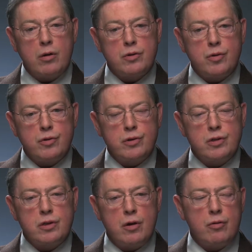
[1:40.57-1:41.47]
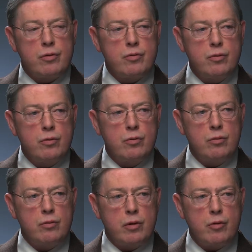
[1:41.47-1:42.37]
surgeons to go
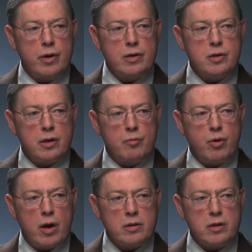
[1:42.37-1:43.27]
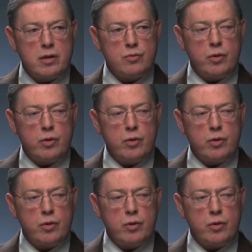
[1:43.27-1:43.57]
through the credentialing process.